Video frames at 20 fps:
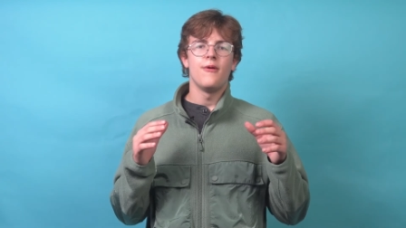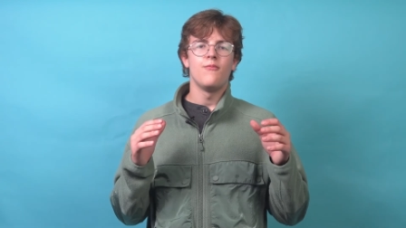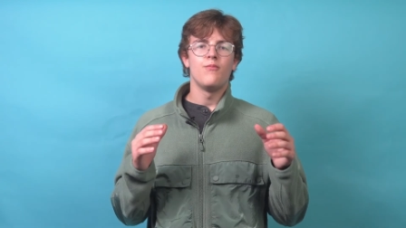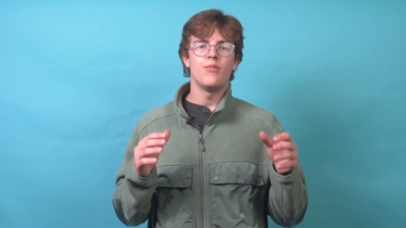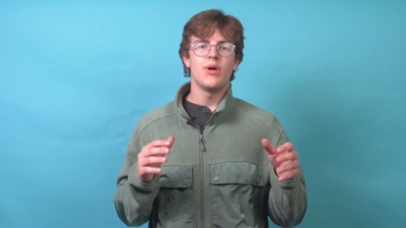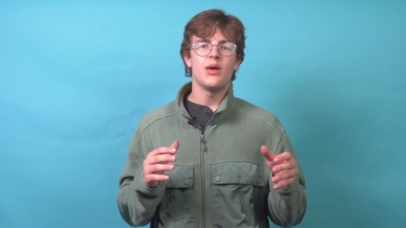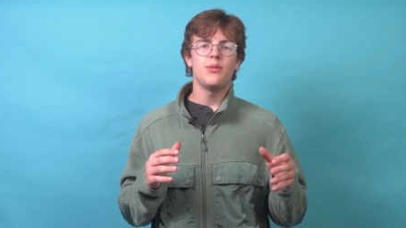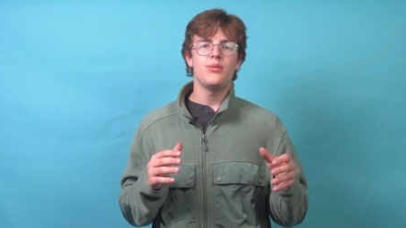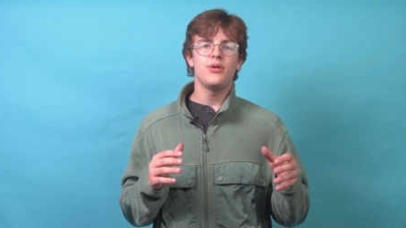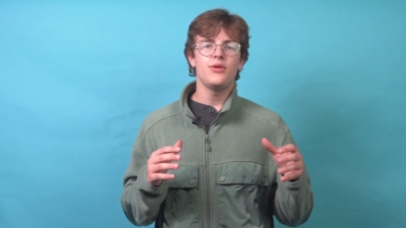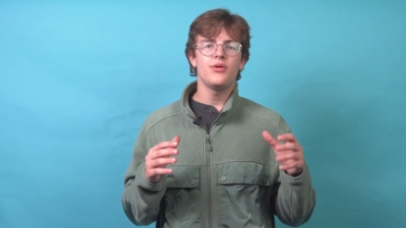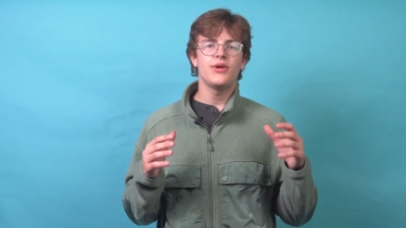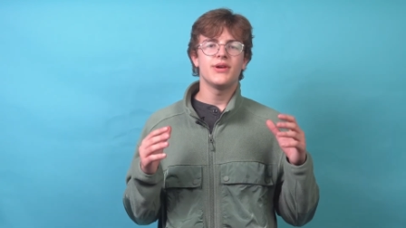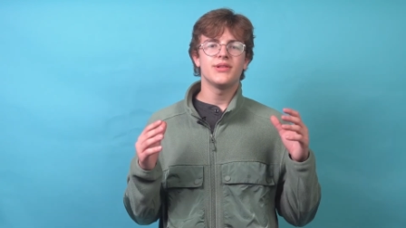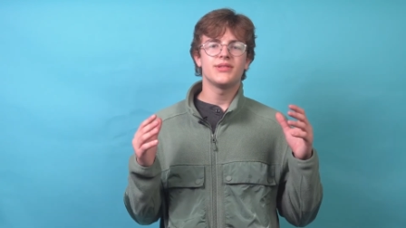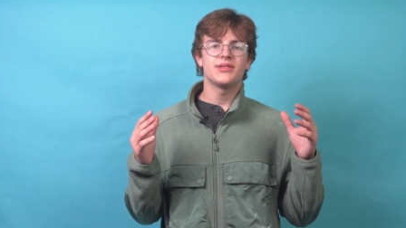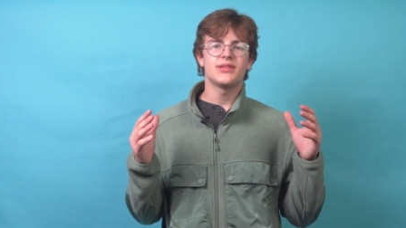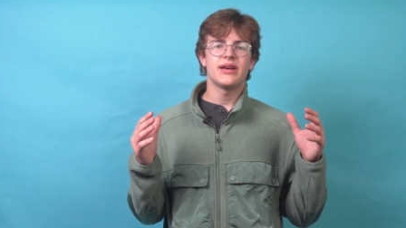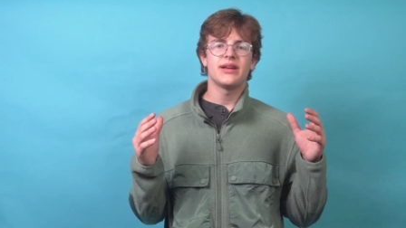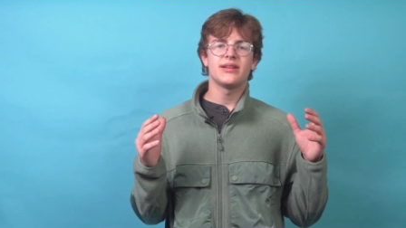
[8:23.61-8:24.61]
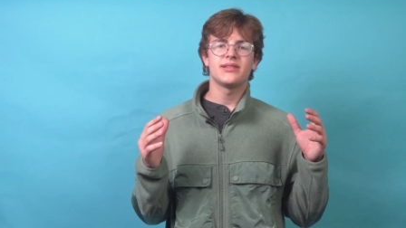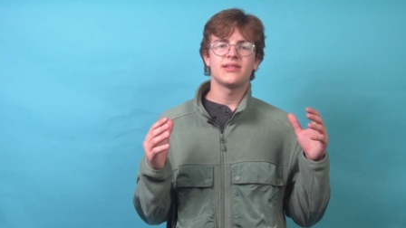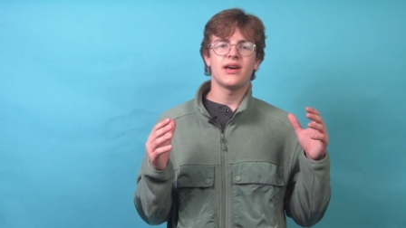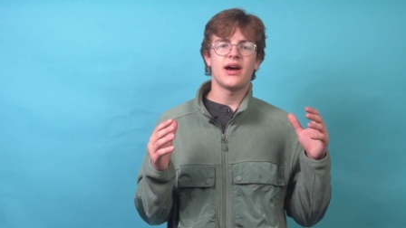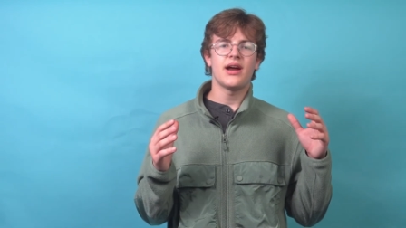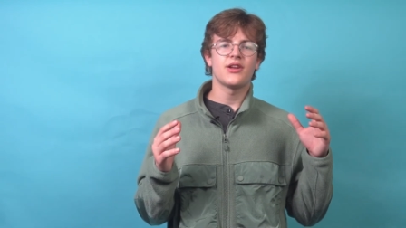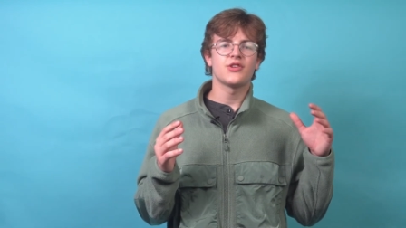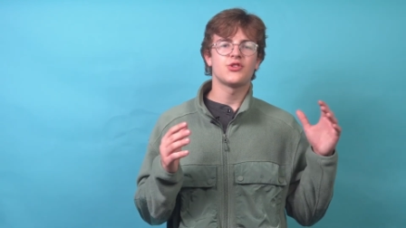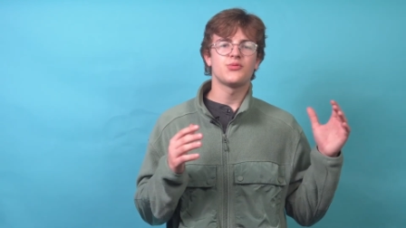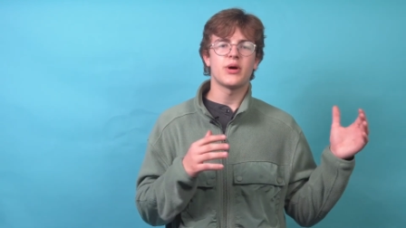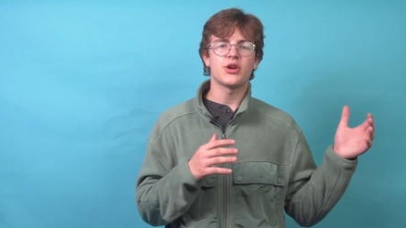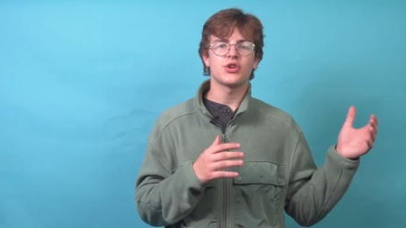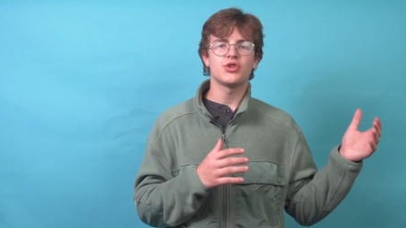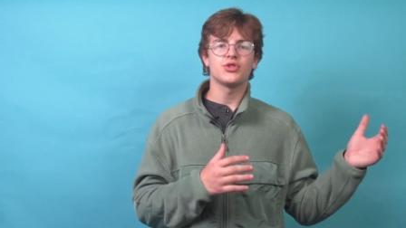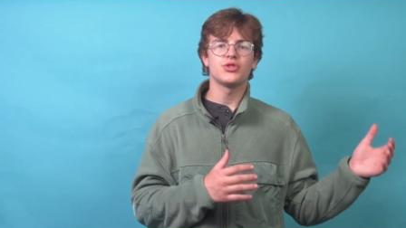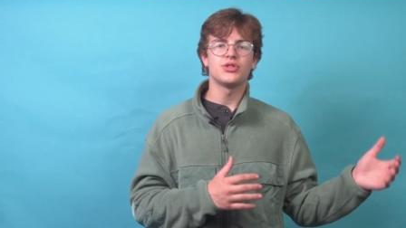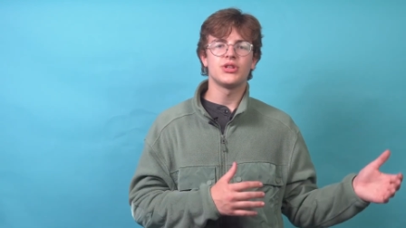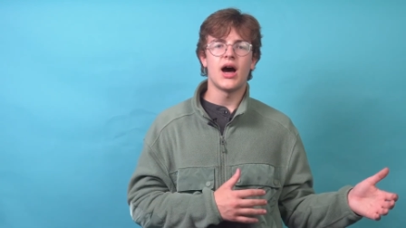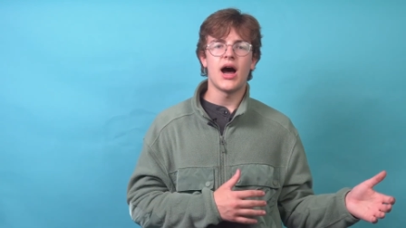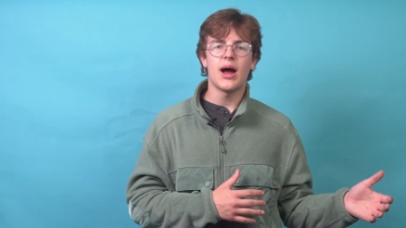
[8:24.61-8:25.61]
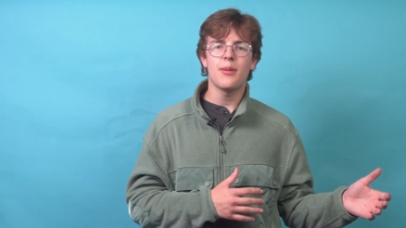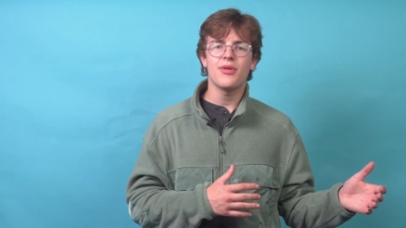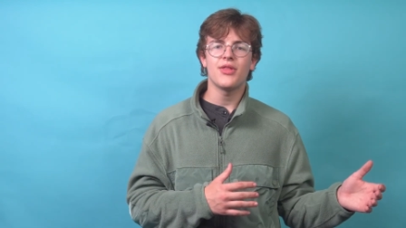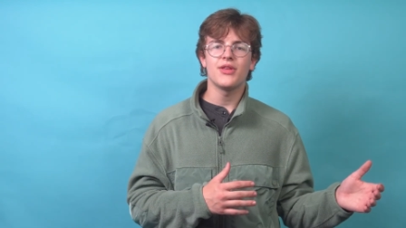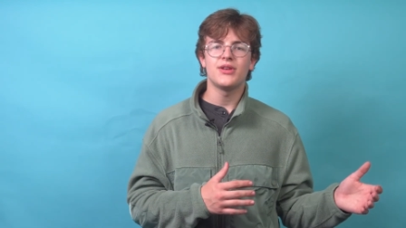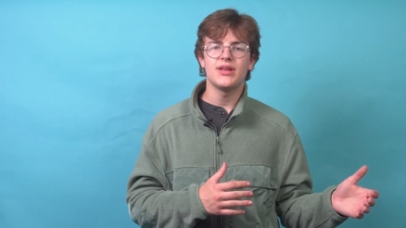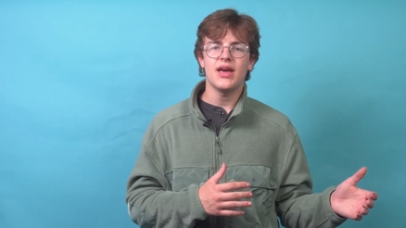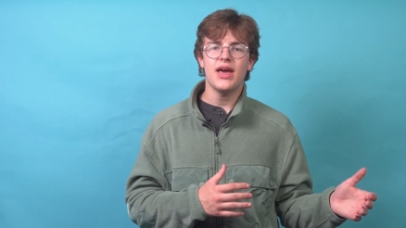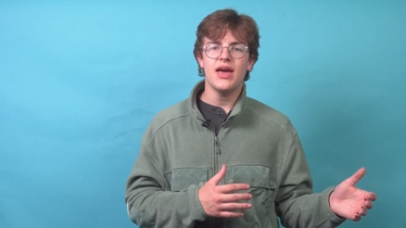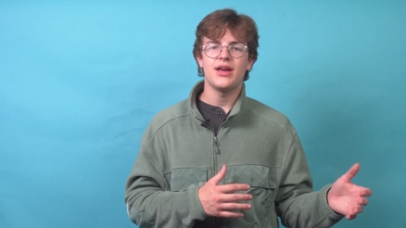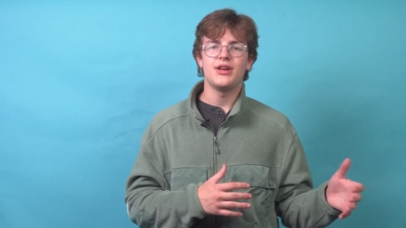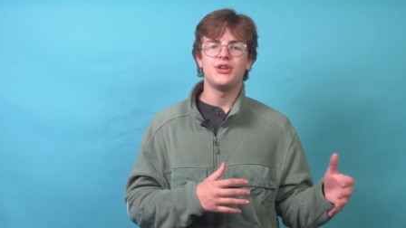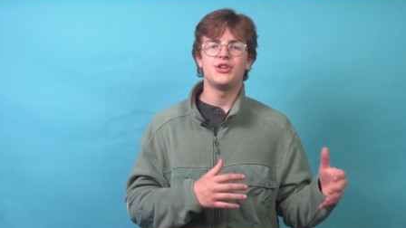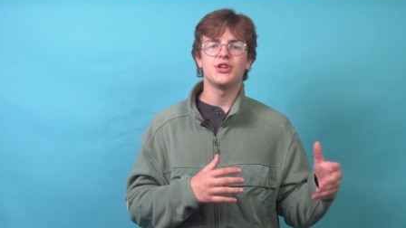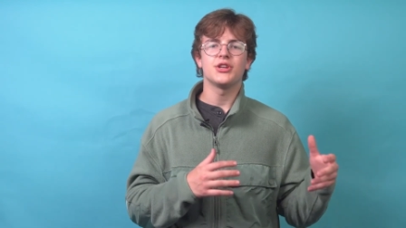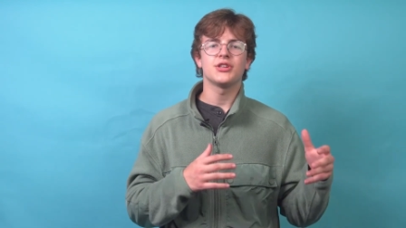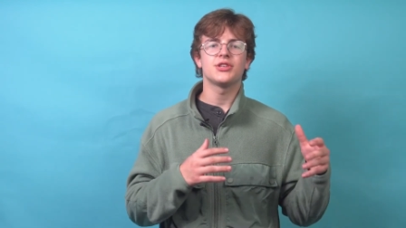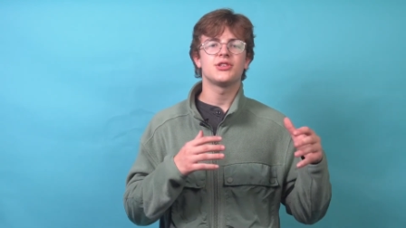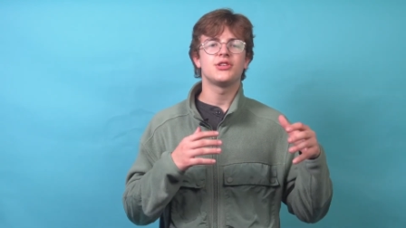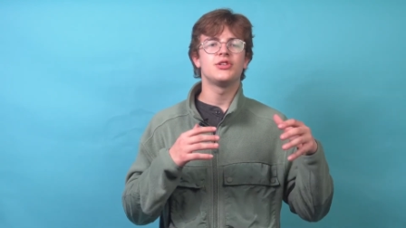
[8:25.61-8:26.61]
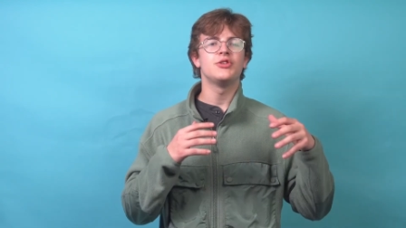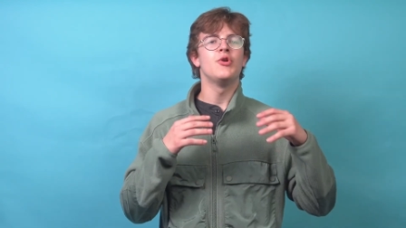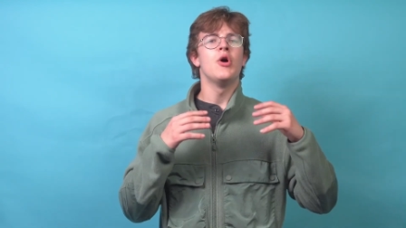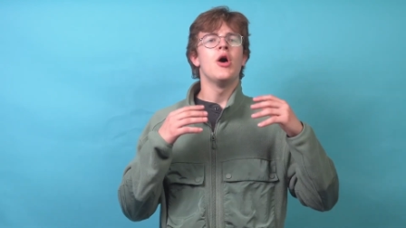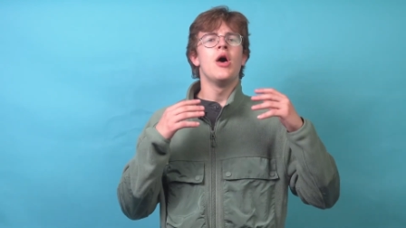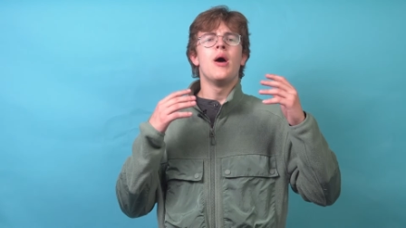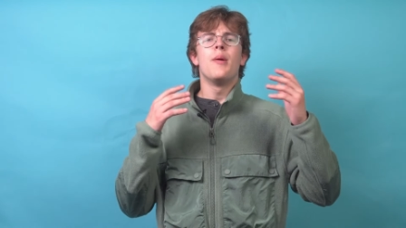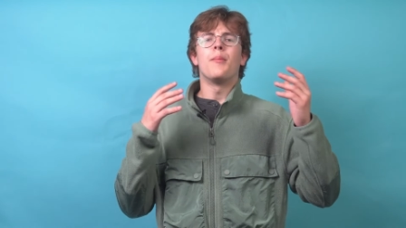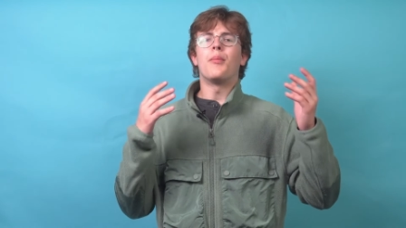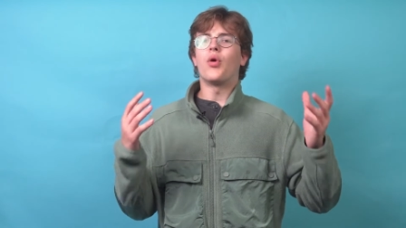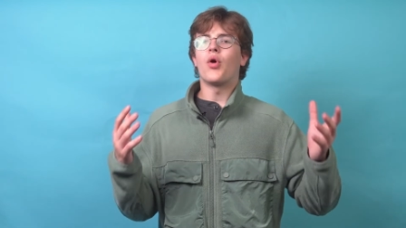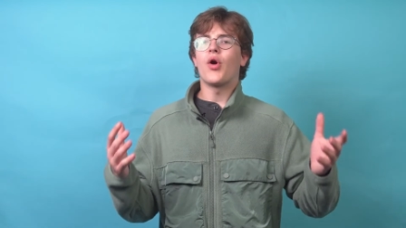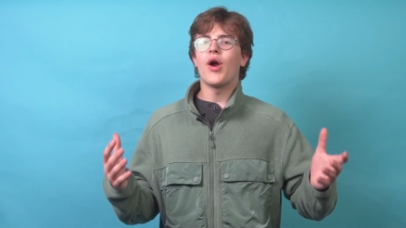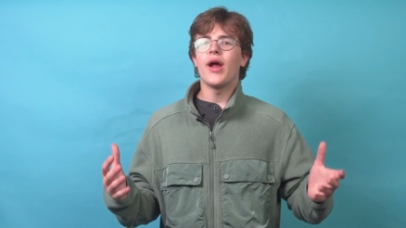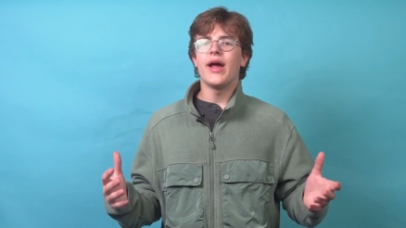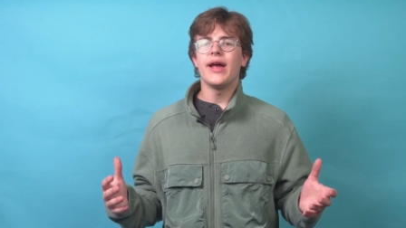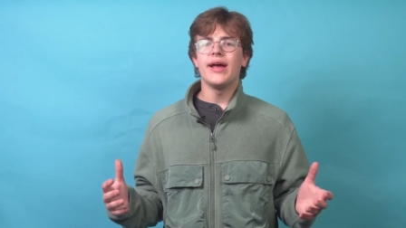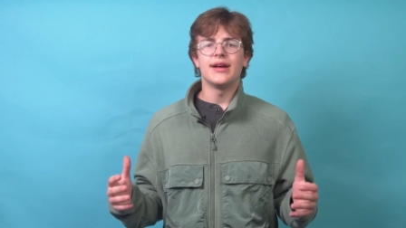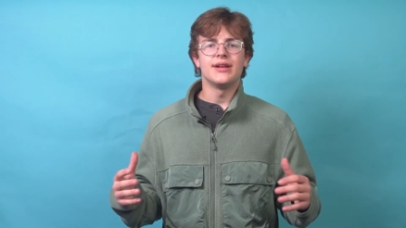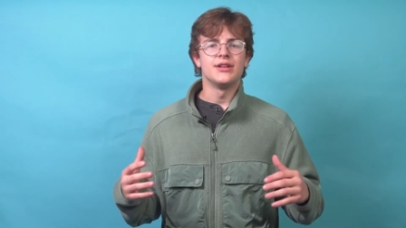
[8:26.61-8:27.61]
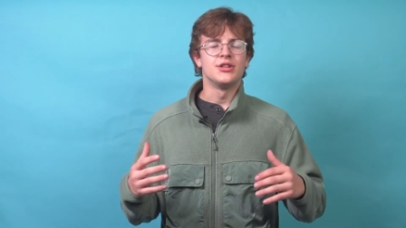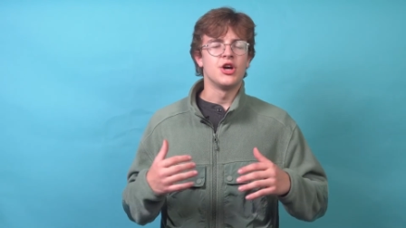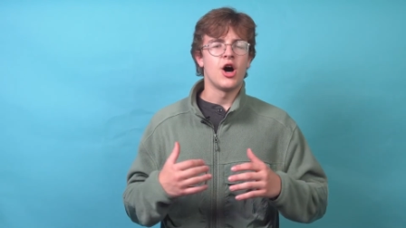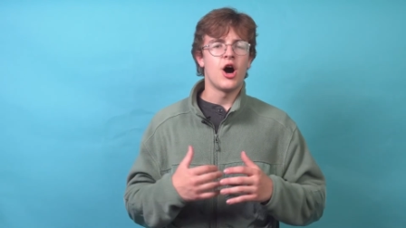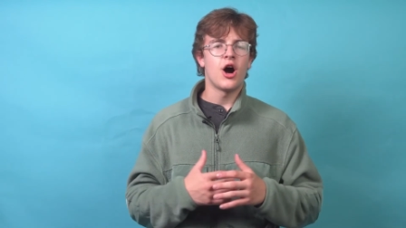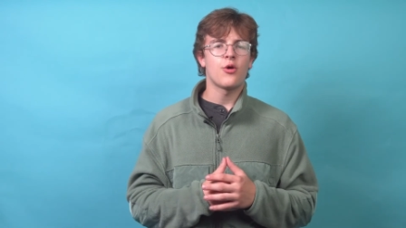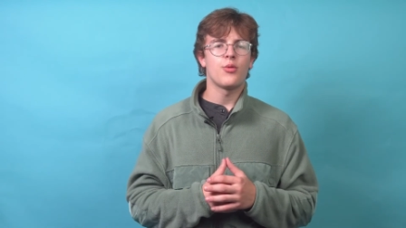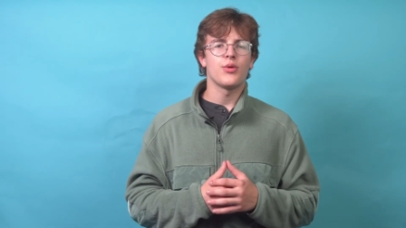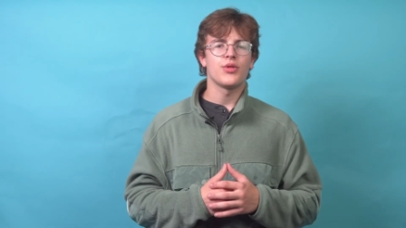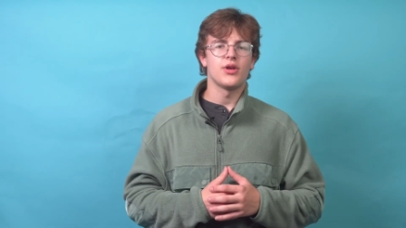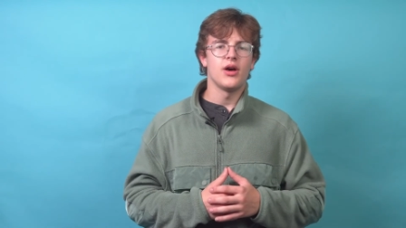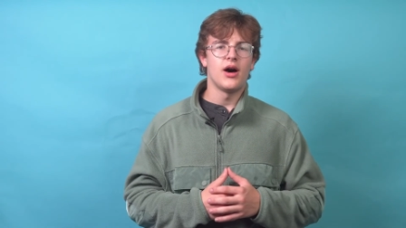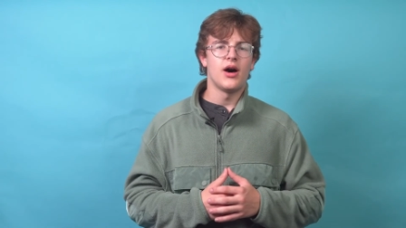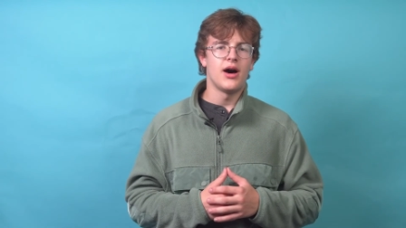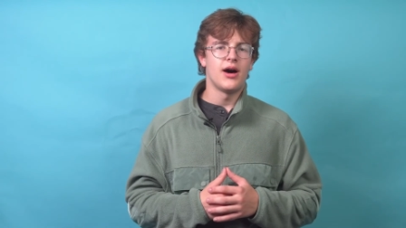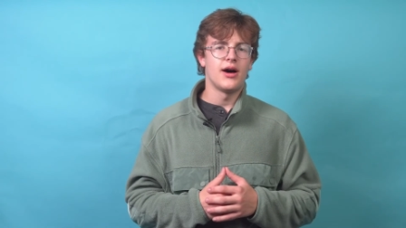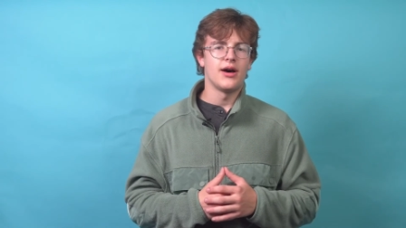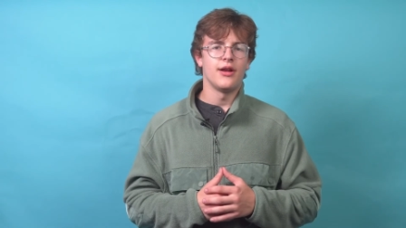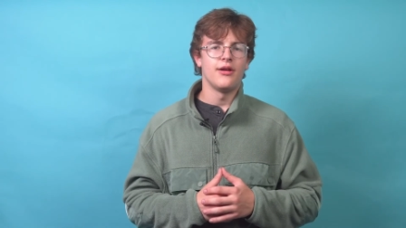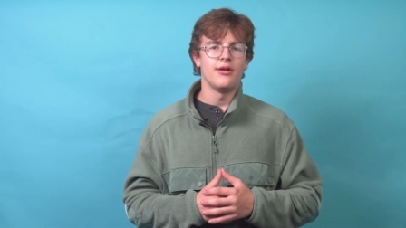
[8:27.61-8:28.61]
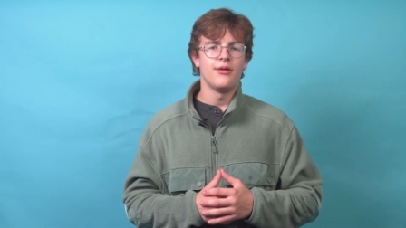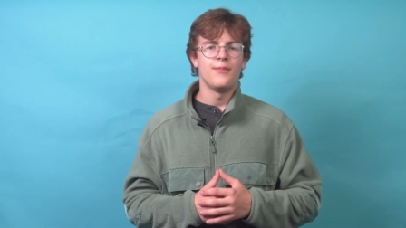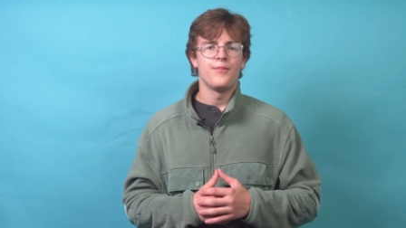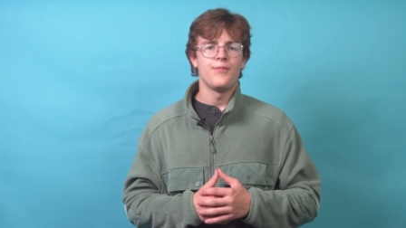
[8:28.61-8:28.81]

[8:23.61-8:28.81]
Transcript: Maybe you can set aside a special time of the day just to pray and talk with God.